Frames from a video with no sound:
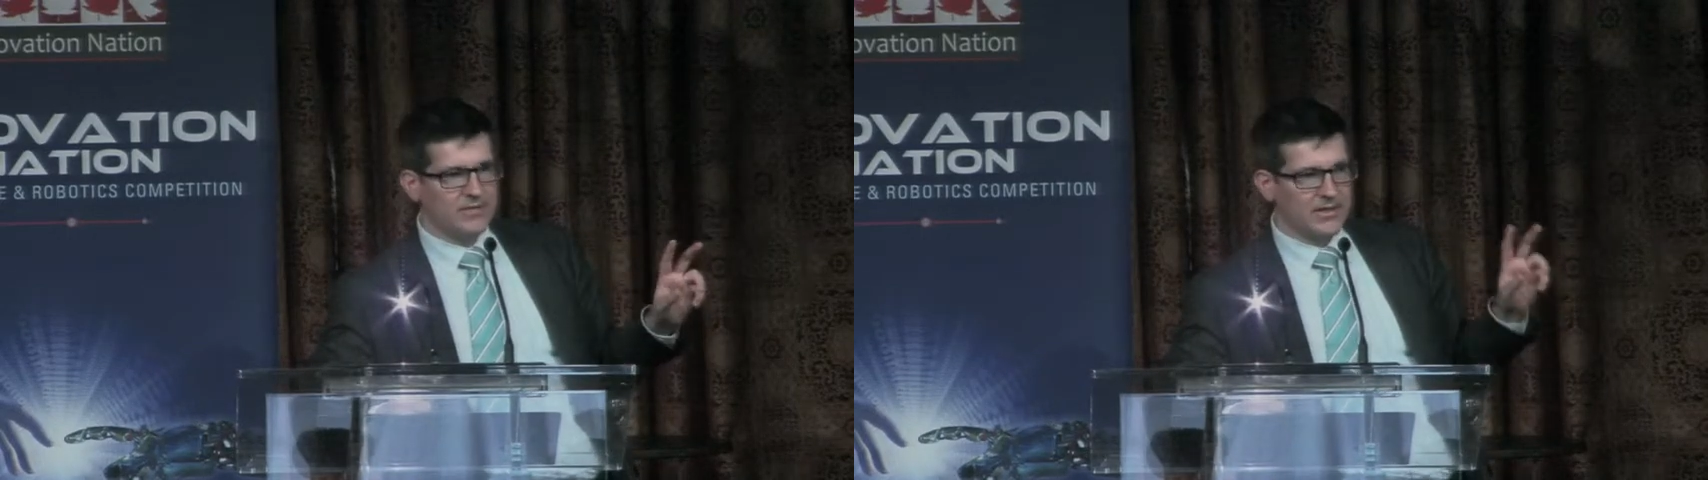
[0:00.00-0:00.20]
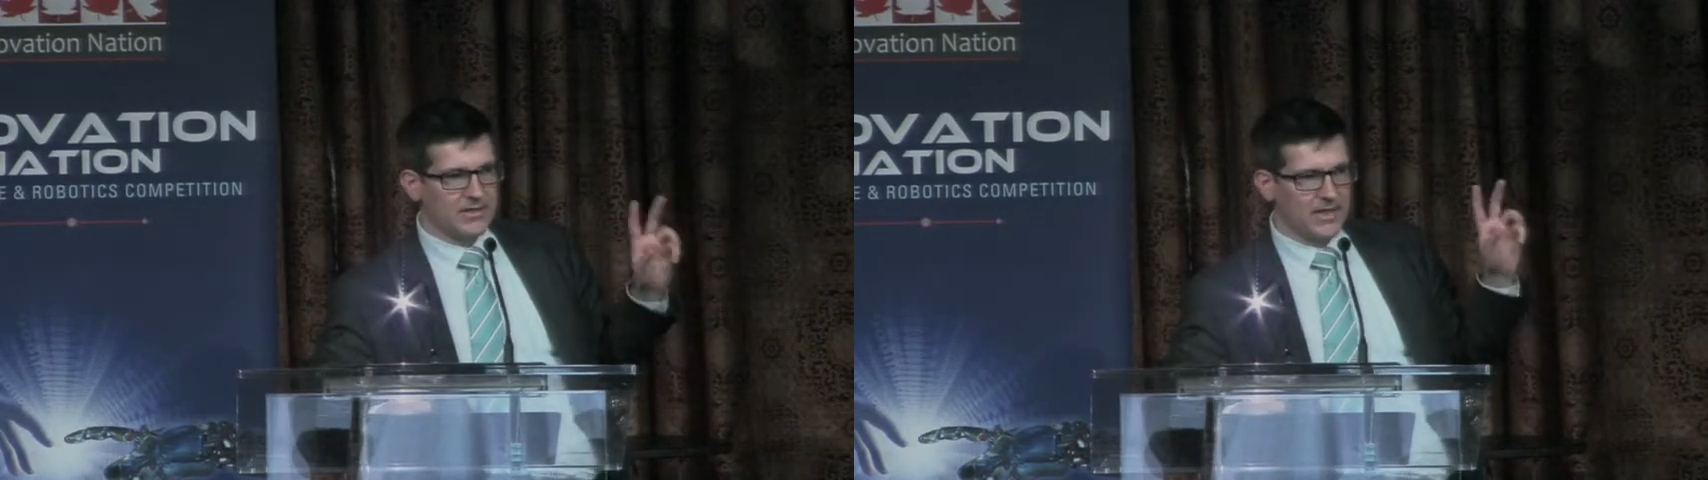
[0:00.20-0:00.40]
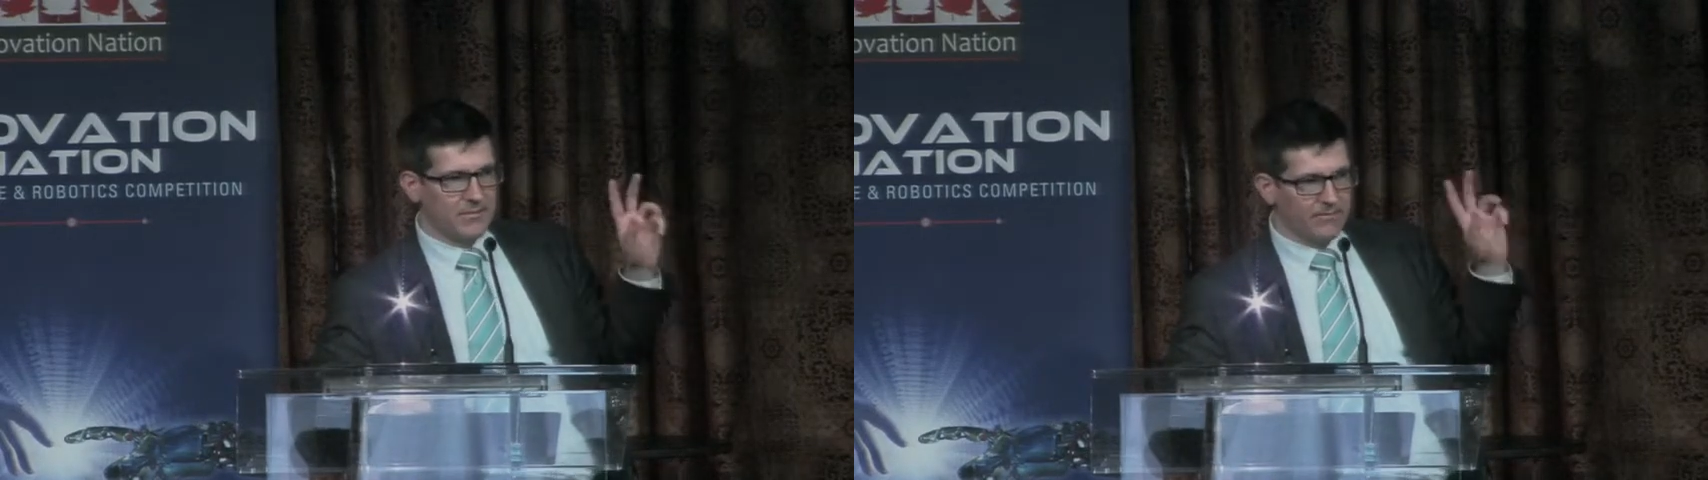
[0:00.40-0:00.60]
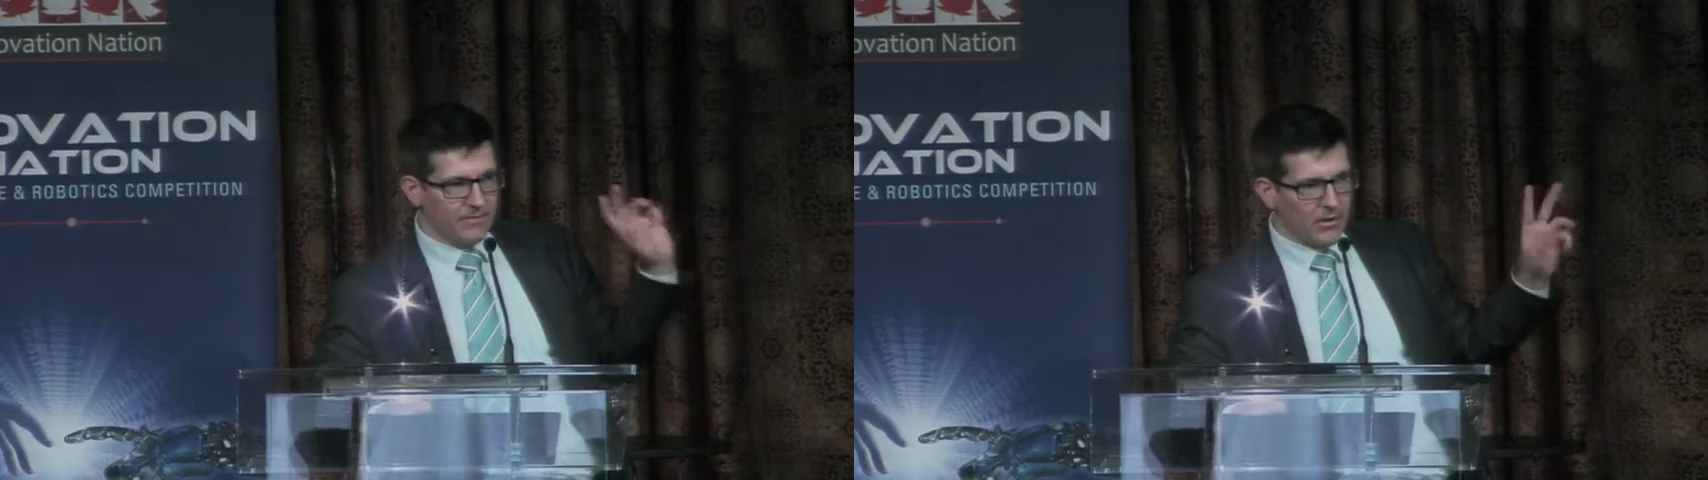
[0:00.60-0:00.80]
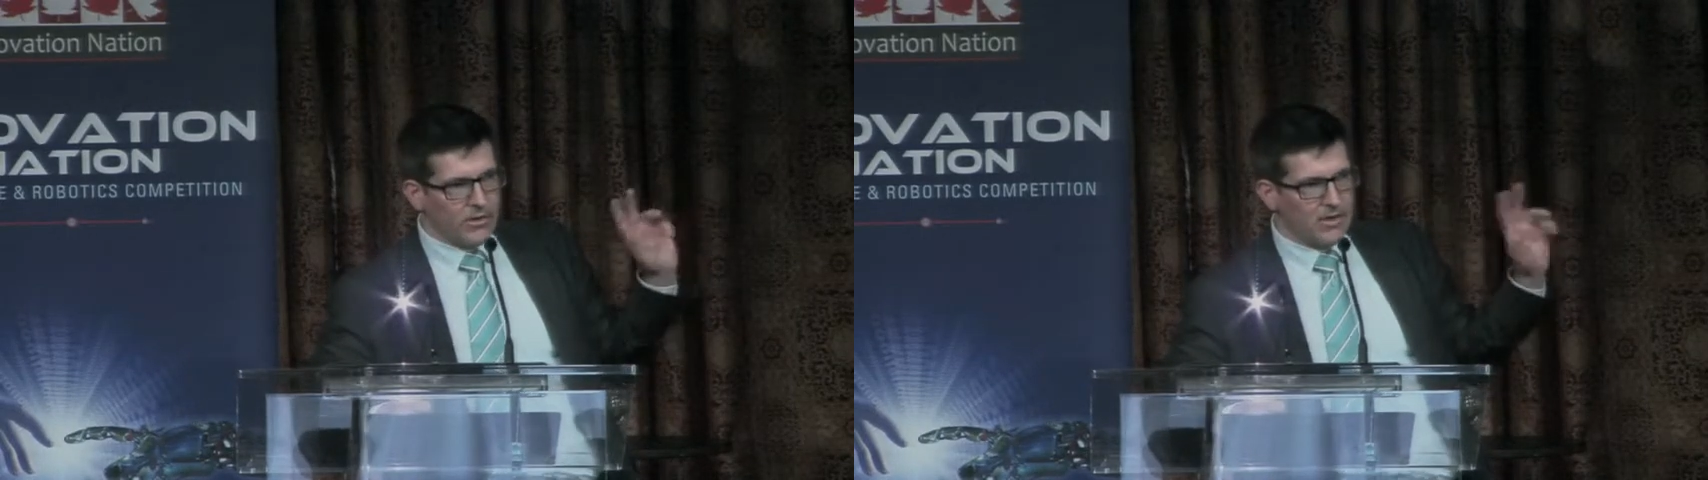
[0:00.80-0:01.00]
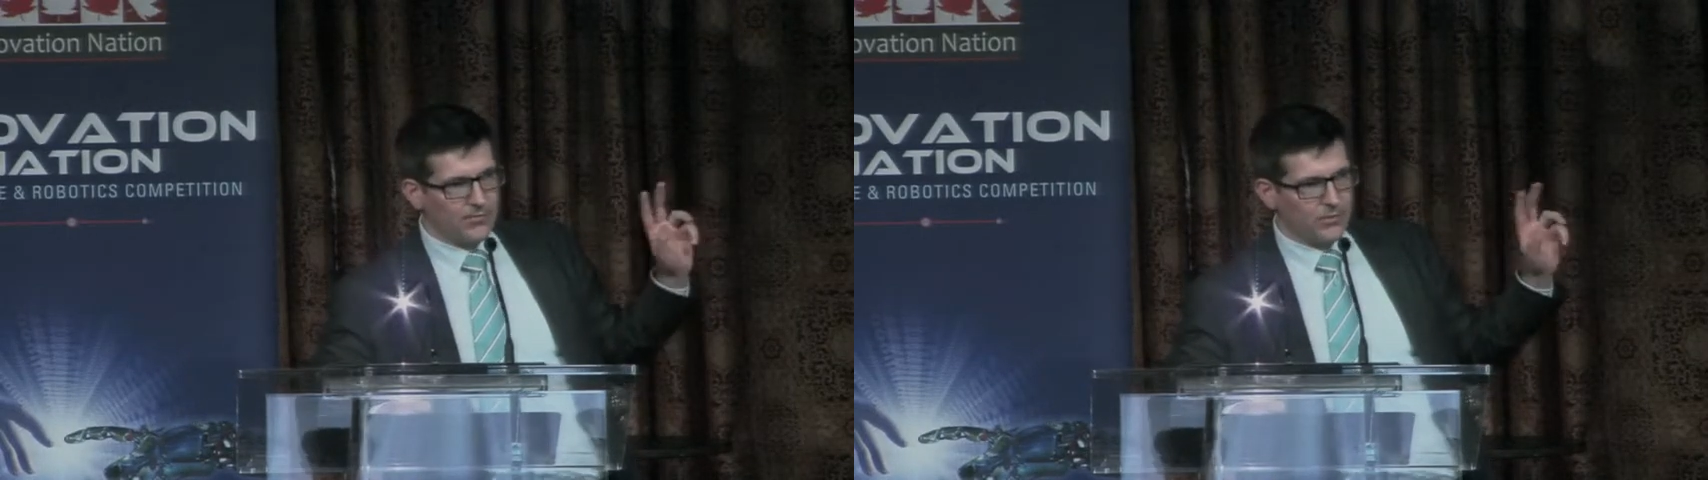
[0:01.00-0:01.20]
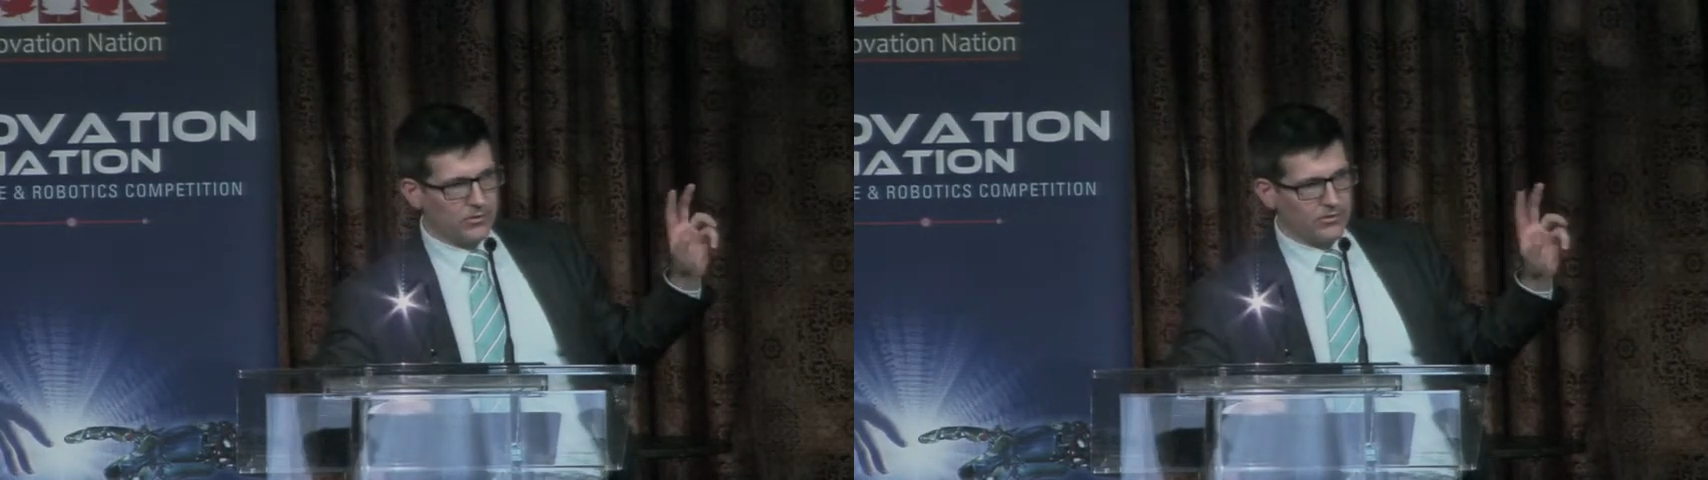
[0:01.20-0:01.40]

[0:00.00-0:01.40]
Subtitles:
and it can be very difficult